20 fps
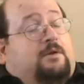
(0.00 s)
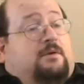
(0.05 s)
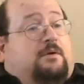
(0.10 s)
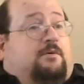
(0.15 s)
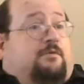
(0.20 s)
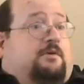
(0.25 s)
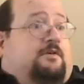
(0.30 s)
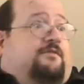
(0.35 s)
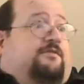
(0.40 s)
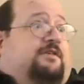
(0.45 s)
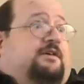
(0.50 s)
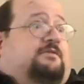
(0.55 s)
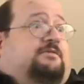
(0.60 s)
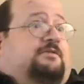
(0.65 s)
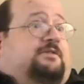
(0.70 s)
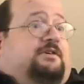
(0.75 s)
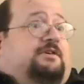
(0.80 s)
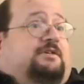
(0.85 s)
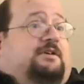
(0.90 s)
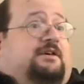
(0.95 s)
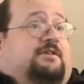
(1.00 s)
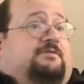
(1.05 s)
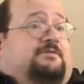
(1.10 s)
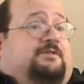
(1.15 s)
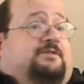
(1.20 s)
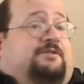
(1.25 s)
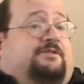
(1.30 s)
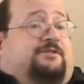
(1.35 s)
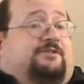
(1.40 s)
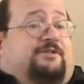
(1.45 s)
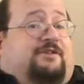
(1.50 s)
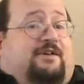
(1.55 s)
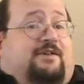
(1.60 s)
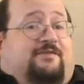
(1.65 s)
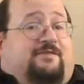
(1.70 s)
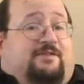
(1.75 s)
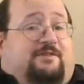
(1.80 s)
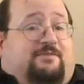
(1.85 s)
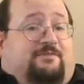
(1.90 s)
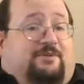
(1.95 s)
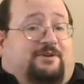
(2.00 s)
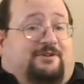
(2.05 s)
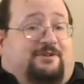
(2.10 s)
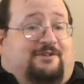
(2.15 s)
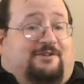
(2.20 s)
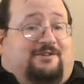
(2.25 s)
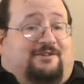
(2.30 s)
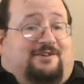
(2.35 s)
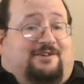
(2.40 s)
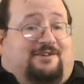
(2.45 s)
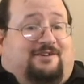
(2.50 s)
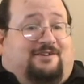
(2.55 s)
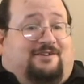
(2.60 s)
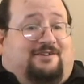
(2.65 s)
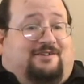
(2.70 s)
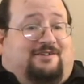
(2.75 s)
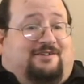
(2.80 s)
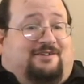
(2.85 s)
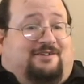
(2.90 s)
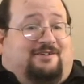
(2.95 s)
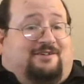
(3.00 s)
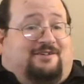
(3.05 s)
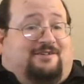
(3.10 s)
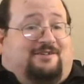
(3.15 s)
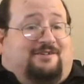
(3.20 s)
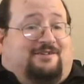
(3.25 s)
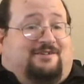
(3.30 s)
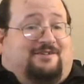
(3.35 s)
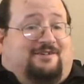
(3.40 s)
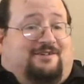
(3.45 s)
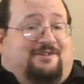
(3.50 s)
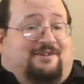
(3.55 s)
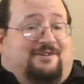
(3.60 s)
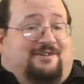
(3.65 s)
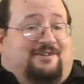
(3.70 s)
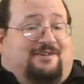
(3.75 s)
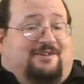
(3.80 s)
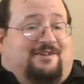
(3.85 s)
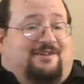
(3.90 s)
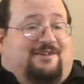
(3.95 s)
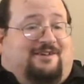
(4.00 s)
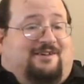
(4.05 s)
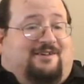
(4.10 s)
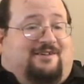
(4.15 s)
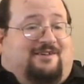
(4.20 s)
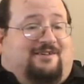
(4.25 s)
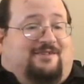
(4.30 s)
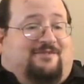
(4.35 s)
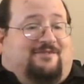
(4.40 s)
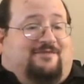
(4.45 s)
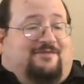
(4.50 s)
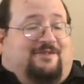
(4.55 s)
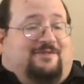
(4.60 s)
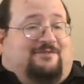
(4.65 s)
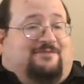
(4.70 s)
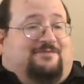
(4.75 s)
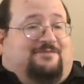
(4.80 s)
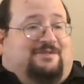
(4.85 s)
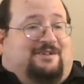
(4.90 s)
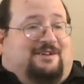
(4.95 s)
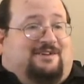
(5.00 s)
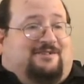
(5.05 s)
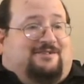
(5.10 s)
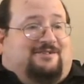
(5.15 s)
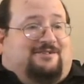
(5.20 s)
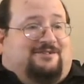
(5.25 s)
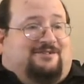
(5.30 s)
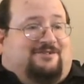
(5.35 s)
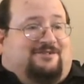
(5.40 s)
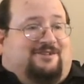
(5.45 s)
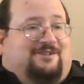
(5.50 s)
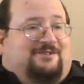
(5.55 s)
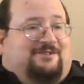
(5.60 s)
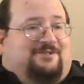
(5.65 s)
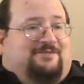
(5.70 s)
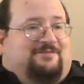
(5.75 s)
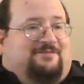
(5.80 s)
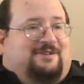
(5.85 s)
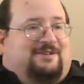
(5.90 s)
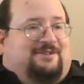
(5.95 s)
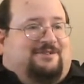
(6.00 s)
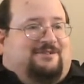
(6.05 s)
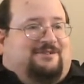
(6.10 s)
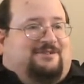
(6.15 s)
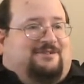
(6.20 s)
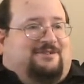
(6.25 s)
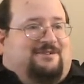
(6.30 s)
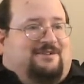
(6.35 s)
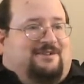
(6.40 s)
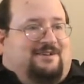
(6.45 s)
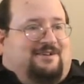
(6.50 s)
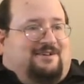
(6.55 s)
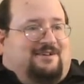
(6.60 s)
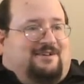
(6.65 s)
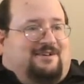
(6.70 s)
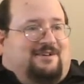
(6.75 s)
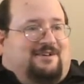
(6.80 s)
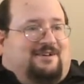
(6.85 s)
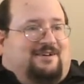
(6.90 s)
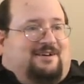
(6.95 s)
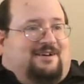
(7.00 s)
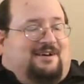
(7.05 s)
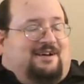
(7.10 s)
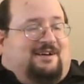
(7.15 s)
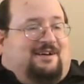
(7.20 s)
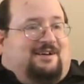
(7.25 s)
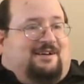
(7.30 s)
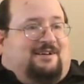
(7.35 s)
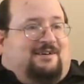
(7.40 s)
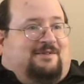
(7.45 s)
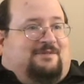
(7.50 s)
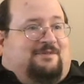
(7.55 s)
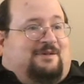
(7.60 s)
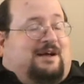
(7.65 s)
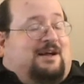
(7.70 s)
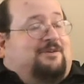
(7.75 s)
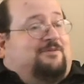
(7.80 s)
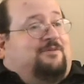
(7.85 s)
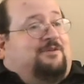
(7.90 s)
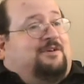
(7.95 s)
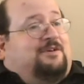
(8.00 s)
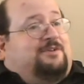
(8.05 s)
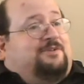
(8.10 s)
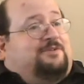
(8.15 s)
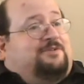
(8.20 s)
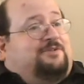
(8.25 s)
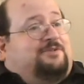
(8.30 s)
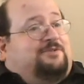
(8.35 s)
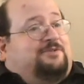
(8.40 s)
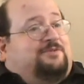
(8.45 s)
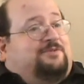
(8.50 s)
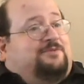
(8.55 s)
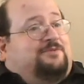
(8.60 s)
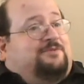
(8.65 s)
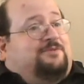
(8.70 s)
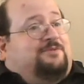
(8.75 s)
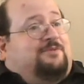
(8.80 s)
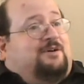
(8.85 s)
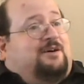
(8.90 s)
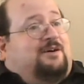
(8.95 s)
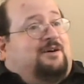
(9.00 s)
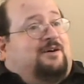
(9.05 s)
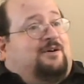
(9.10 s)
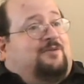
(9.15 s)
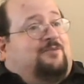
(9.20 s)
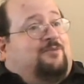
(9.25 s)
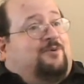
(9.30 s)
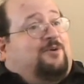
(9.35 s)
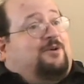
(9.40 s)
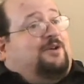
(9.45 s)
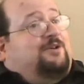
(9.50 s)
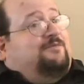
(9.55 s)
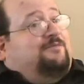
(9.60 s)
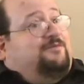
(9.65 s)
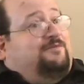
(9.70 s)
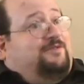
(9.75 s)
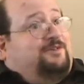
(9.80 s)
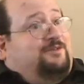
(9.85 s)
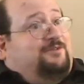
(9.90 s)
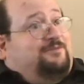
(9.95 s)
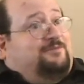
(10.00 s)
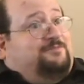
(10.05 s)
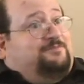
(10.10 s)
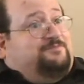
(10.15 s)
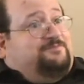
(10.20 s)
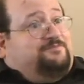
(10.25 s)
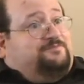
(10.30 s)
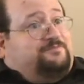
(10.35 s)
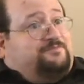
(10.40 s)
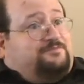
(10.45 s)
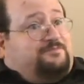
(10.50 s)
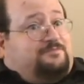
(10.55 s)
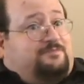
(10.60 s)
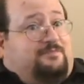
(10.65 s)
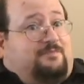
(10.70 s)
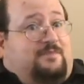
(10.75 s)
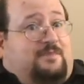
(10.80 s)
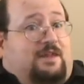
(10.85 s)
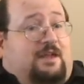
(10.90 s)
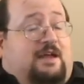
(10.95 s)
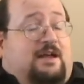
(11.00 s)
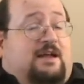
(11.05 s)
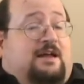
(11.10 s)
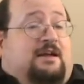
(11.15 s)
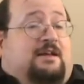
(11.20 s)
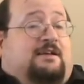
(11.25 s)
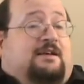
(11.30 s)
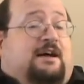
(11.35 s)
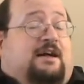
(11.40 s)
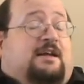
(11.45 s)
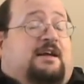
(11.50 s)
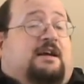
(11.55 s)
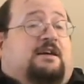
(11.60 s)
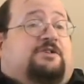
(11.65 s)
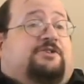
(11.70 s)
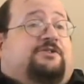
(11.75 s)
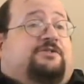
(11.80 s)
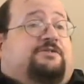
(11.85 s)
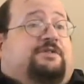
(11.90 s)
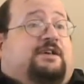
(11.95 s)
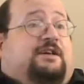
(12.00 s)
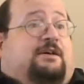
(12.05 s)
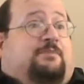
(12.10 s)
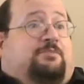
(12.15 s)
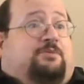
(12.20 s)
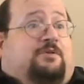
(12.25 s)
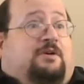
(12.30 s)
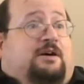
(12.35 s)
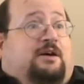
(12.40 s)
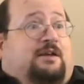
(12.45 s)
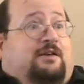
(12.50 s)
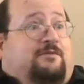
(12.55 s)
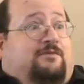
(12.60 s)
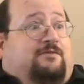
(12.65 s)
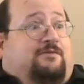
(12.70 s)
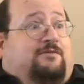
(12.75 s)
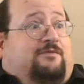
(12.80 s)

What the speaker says: Well, following college, having been a film concentration major, I wanted to work in film, and I actually applied